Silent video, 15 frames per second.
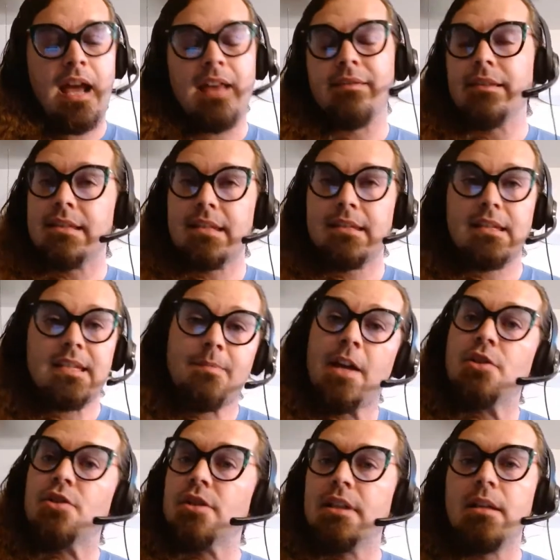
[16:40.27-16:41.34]
I think this is
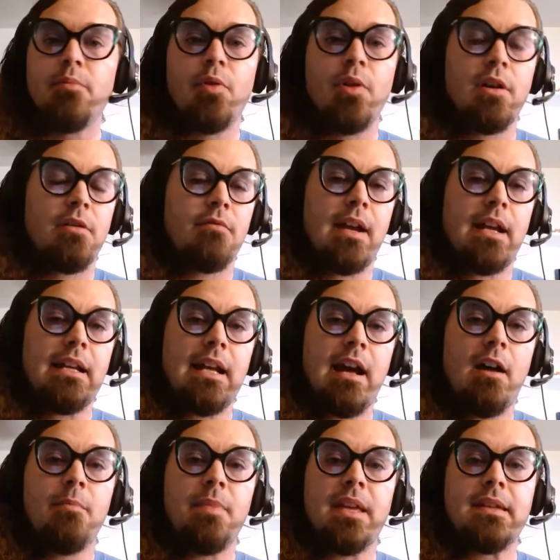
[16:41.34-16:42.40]
especially important right
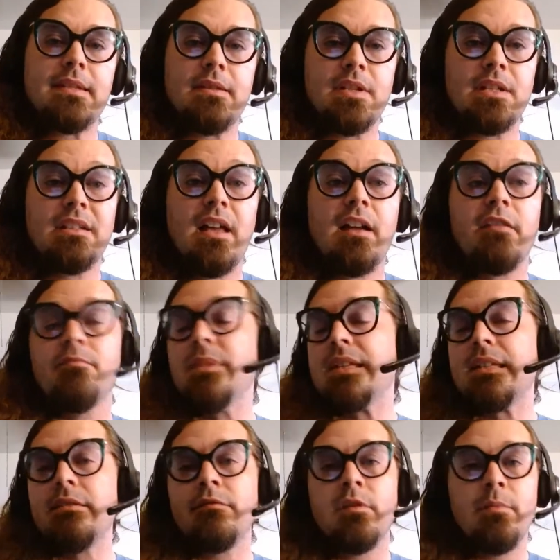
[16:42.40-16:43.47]
now because there's a lot of
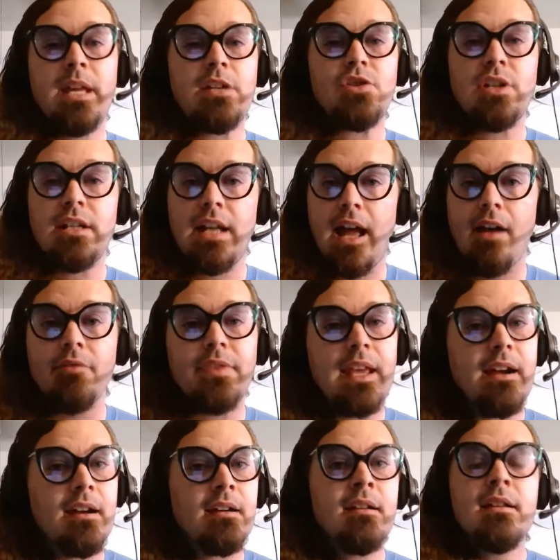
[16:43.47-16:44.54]
misinformation out
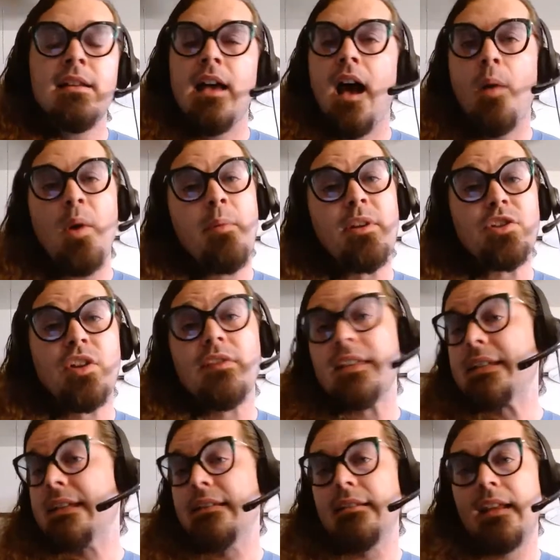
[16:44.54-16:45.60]
there. I mentioned
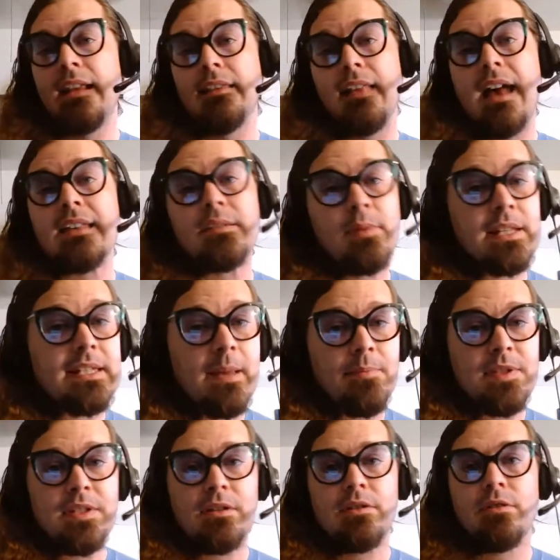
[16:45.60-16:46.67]
this in last week's
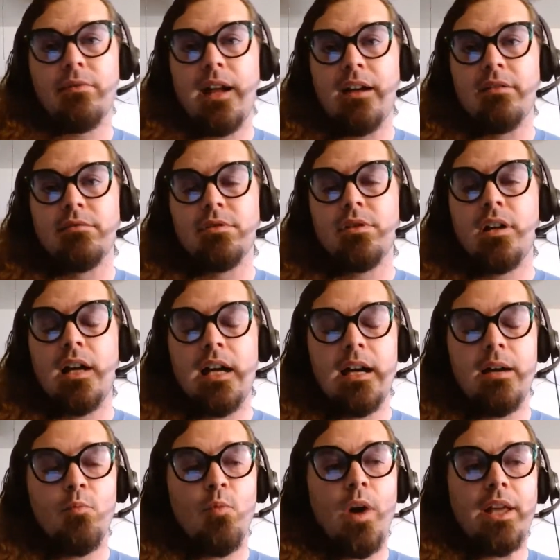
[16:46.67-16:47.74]
episode around
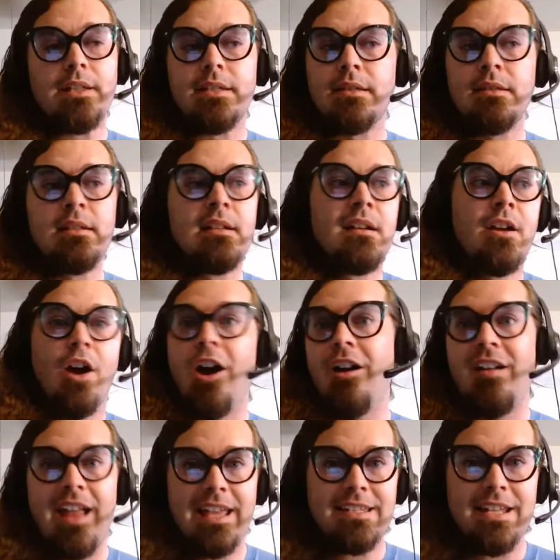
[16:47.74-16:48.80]
what
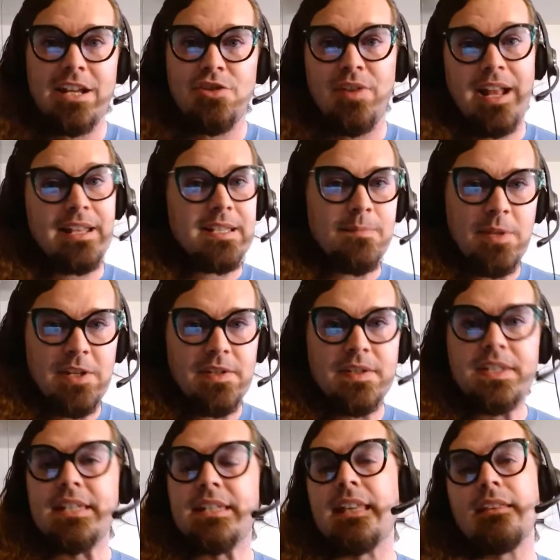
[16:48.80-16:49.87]
are anti-trans
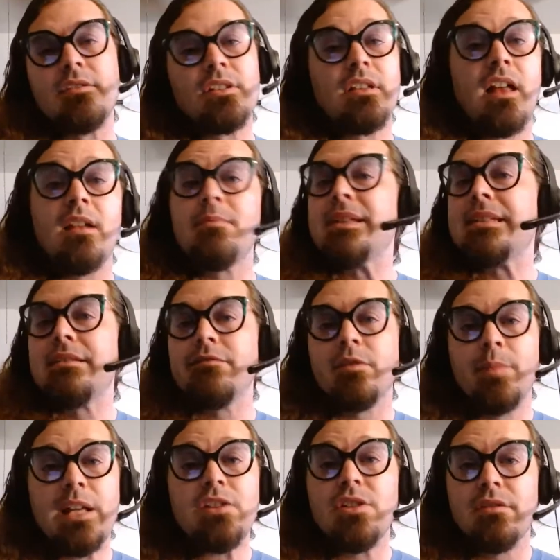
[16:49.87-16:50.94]
bills, is that there's a lot of
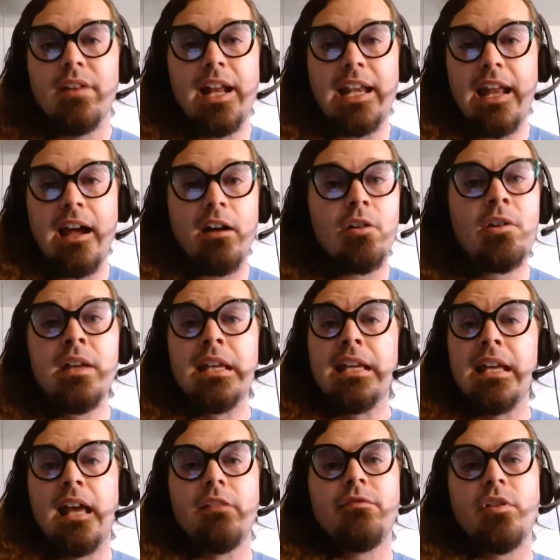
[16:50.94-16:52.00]
misinformation right now.
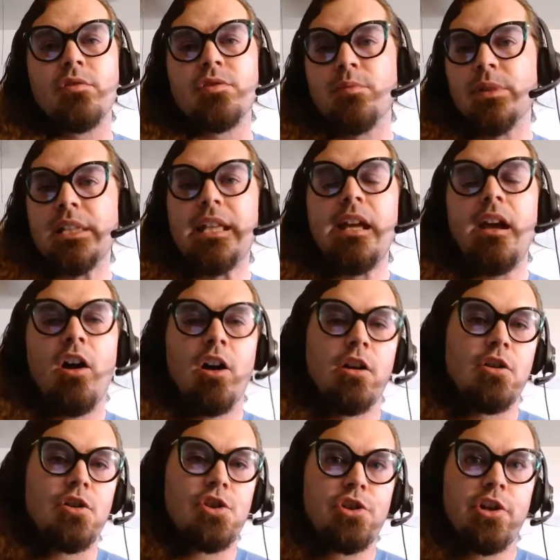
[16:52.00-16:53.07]
And folks really
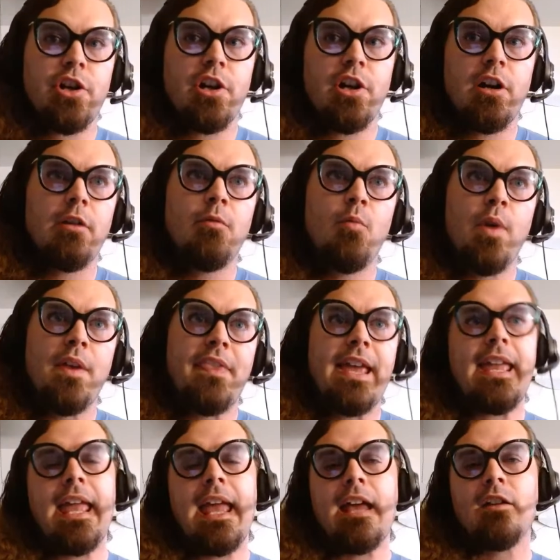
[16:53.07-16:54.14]
aren't sure what
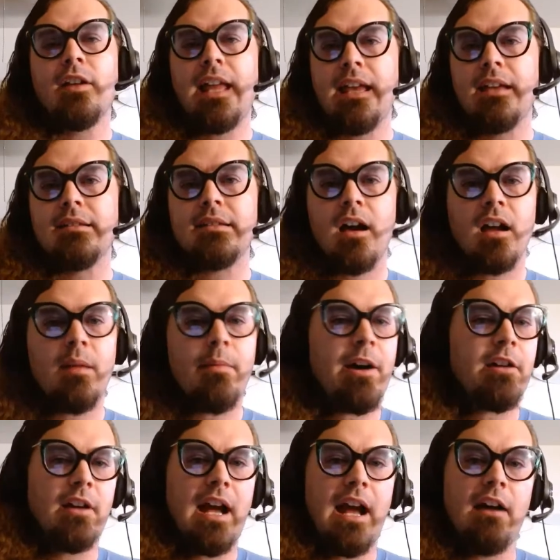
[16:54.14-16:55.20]
they can or can't talk
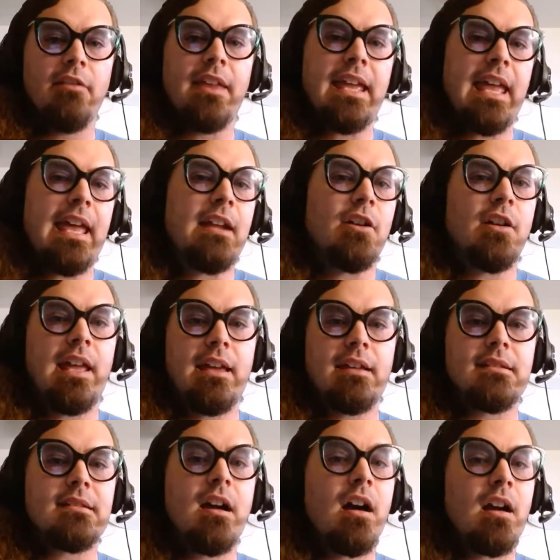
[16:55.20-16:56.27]
about, or how they can or
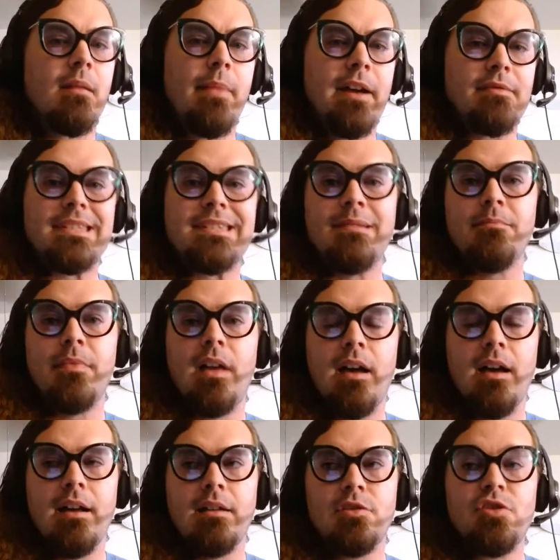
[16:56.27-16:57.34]
can't talk about some
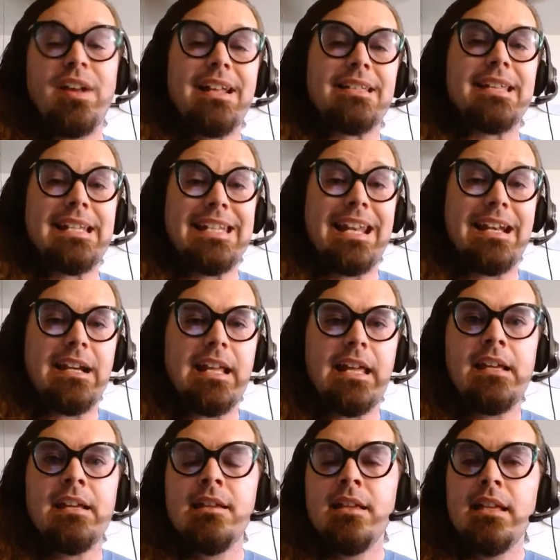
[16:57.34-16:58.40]
trans
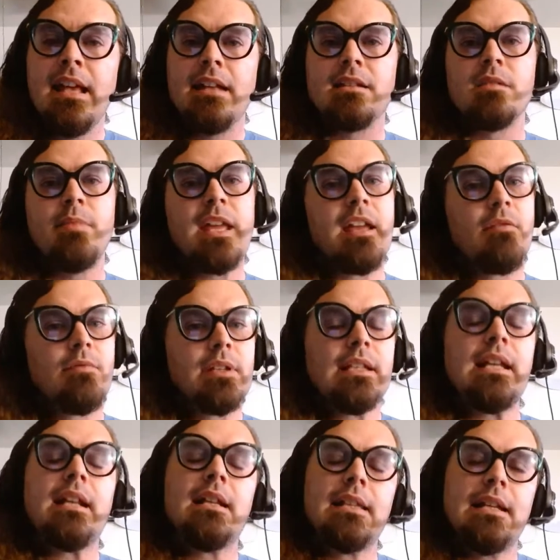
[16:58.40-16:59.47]
identity. And so make it
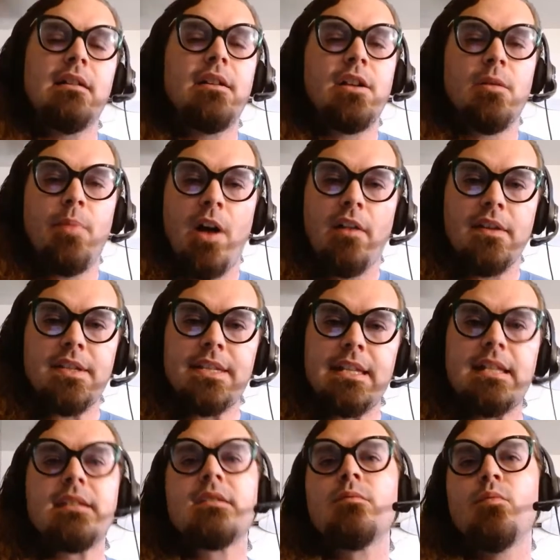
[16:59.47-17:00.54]
really clear in your
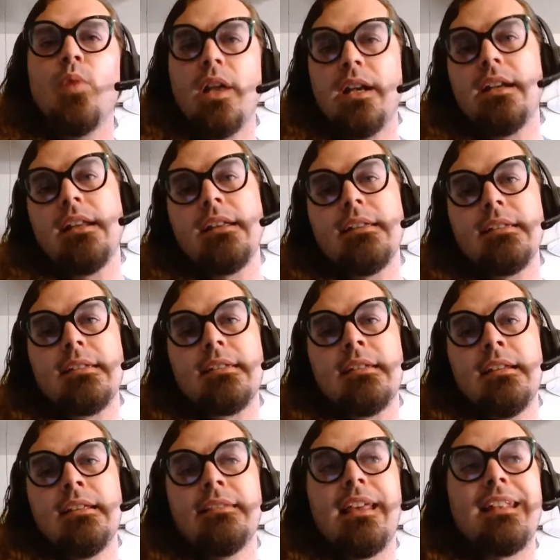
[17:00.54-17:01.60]
policies what it
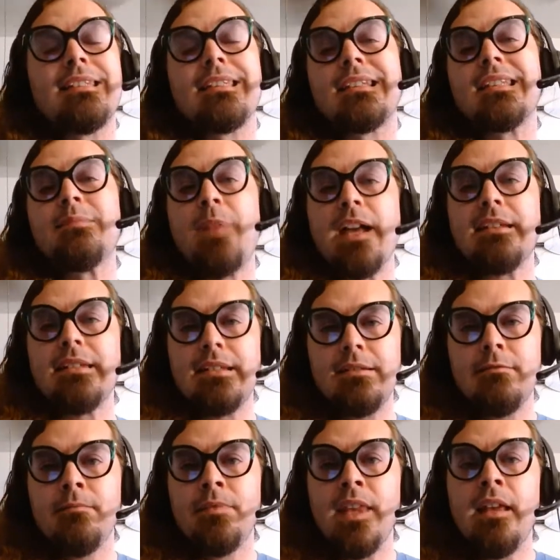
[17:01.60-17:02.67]
is that is expected.